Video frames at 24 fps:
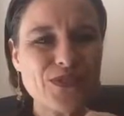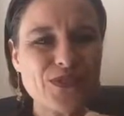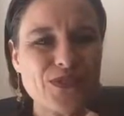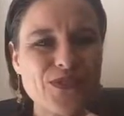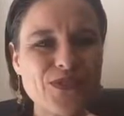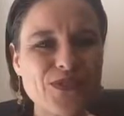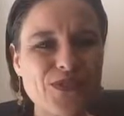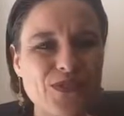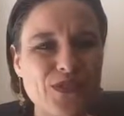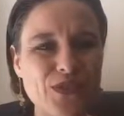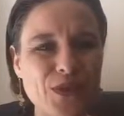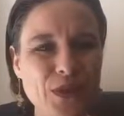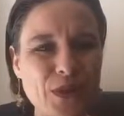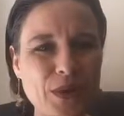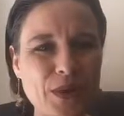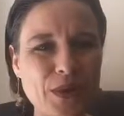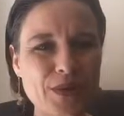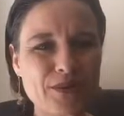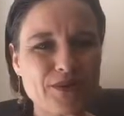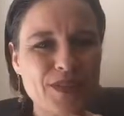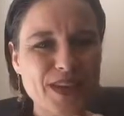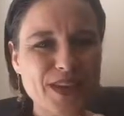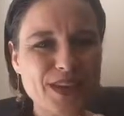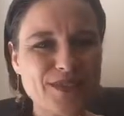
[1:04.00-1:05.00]
for
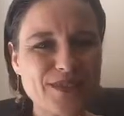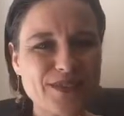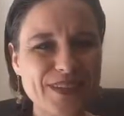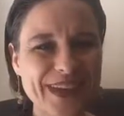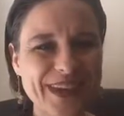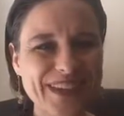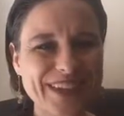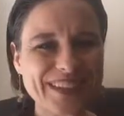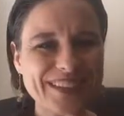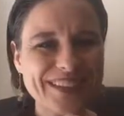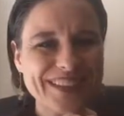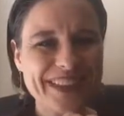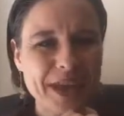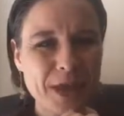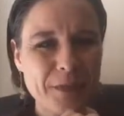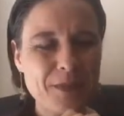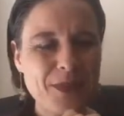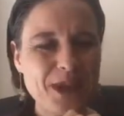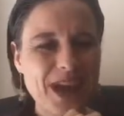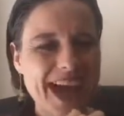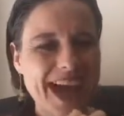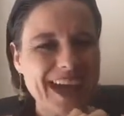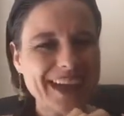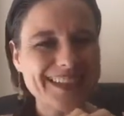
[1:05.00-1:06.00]
face value, that
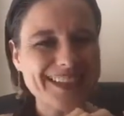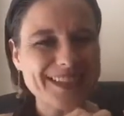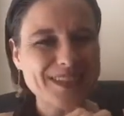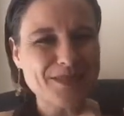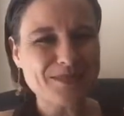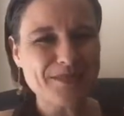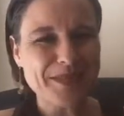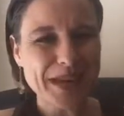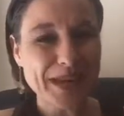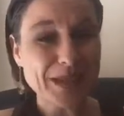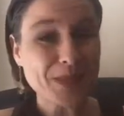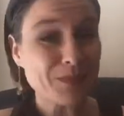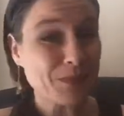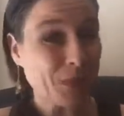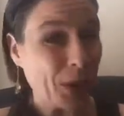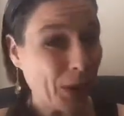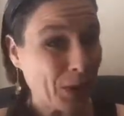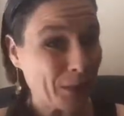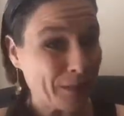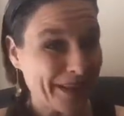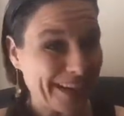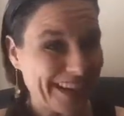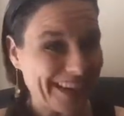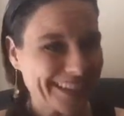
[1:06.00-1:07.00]
practice makes
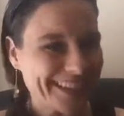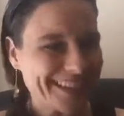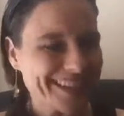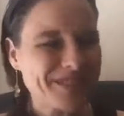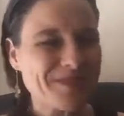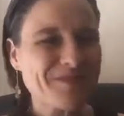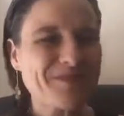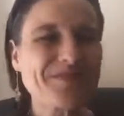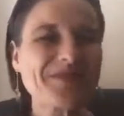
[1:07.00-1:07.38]
permanent.